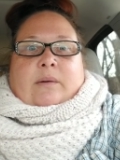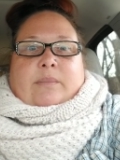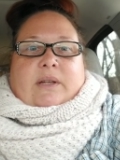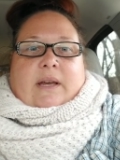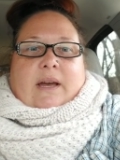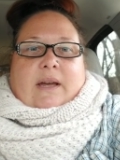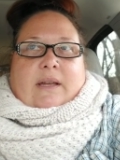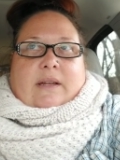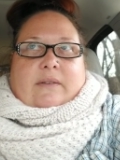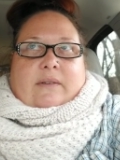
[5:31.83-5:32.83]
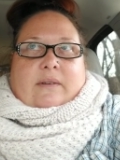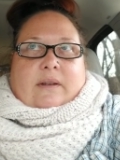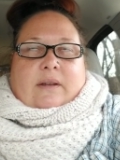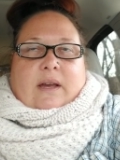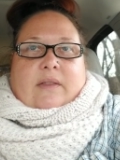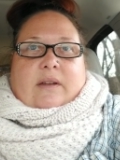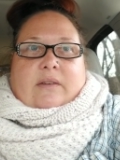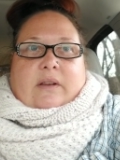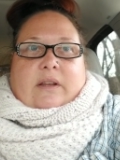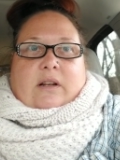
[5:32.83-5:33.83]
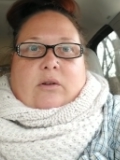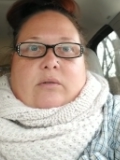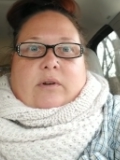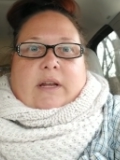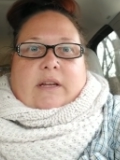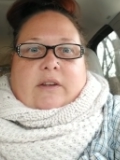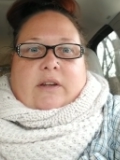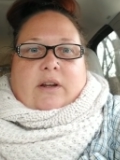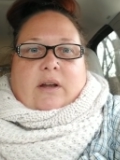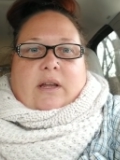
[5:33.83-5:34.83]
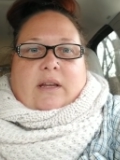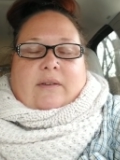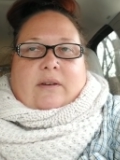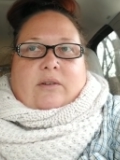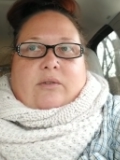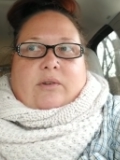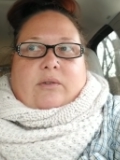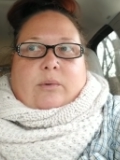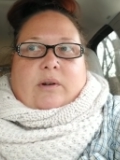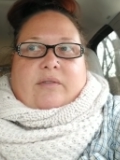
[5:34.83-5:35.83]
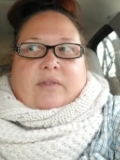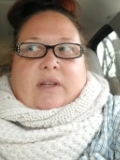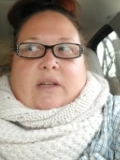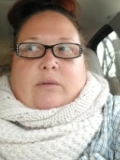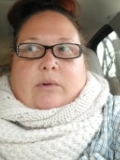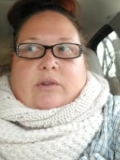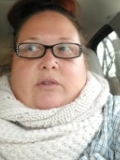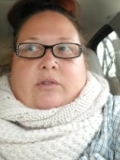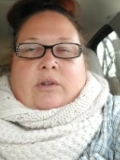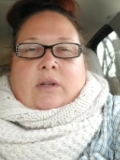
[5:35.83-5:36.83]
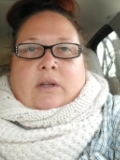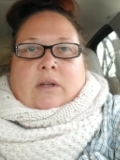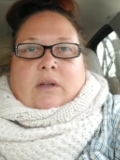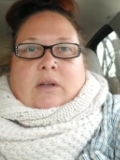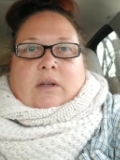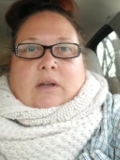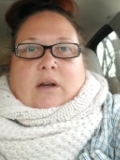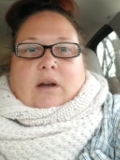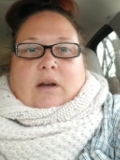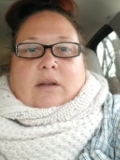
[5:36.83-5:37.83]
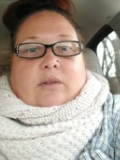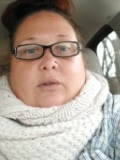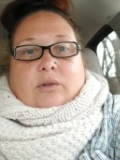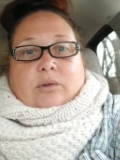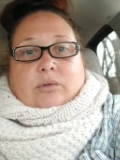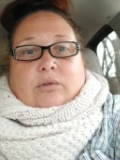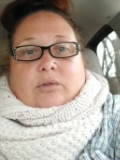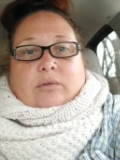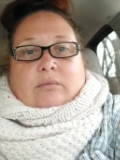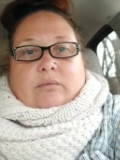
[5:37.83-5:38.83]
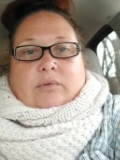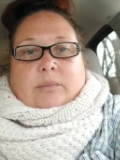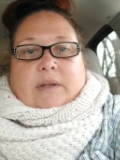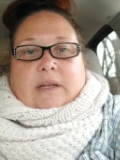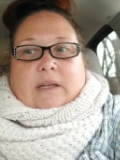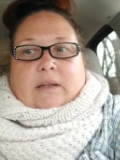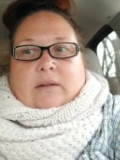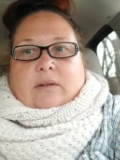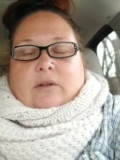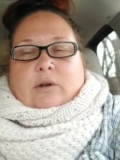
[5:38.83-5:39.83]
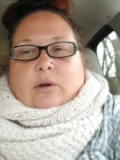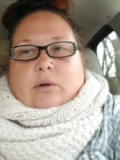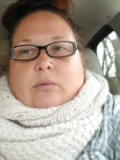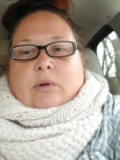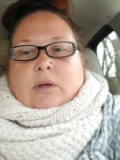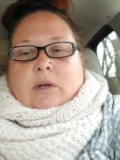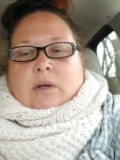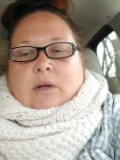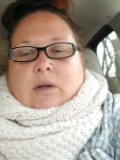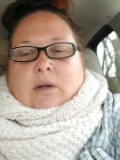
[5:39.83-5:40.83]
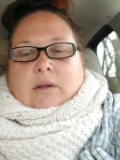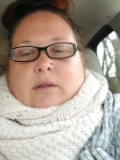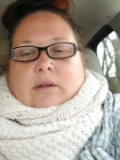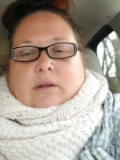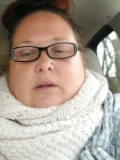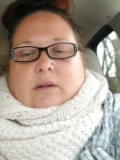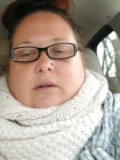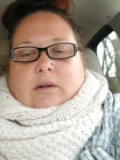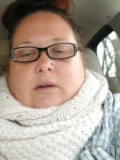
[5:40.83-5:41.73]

but yeah, I think it's a little over 1,800 square feet, which is huge for me. You know, the